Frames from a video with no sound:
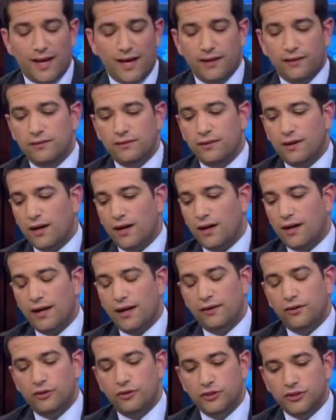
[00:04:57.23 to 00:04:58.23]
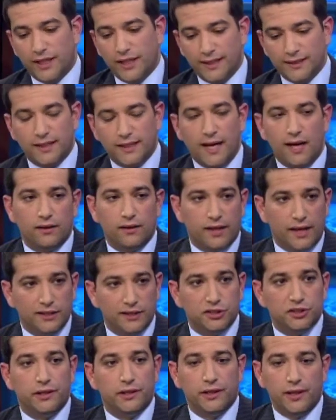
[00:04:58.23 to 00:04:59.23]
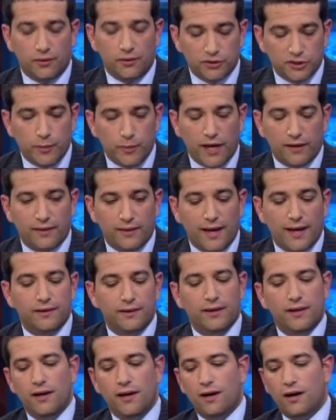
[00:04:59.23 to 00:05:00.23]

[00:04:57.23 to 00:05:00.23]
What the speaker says: And I know you say it's an allegation, and I respect that.